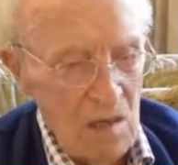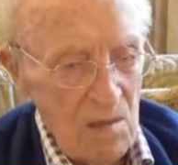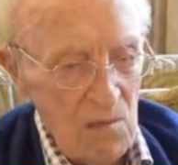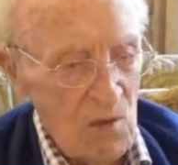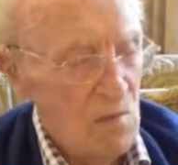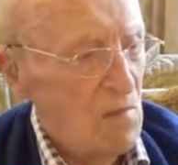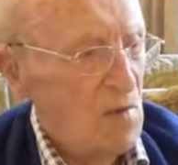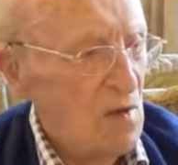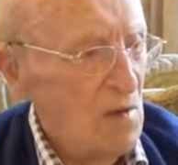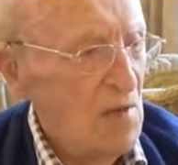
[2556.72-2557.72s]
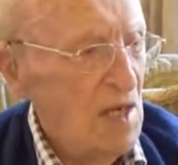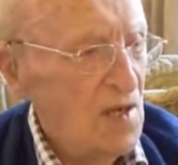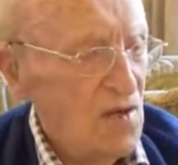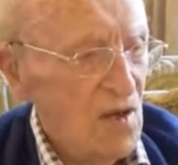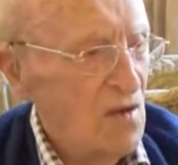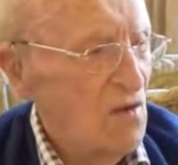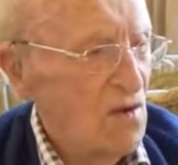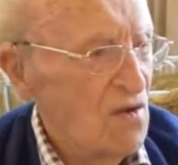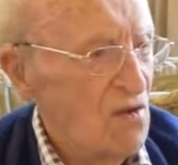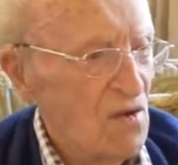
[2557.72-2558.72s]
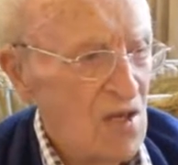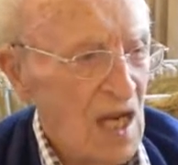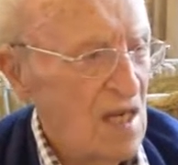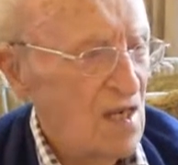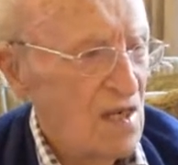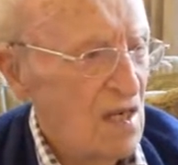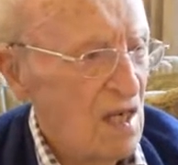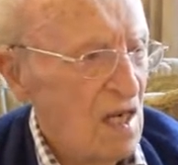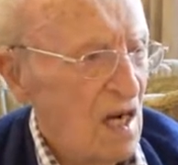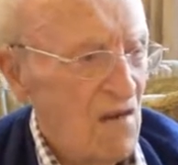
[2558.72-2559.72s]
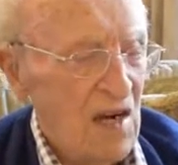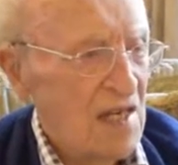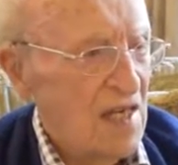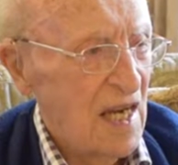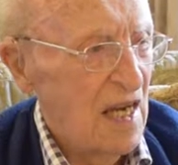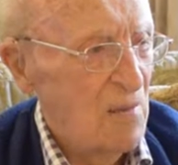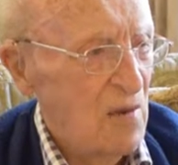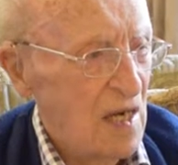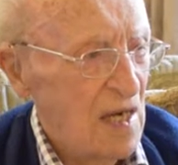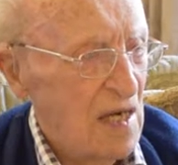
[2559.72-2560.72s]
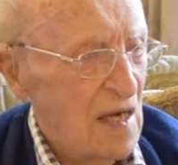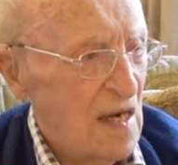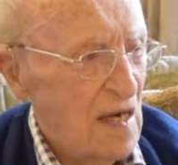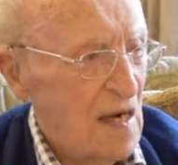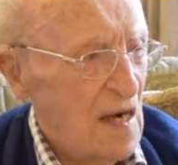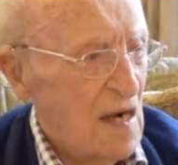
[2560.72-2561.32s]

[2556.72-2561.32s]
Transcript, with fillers: But between me and you, there's no chance of escaping no.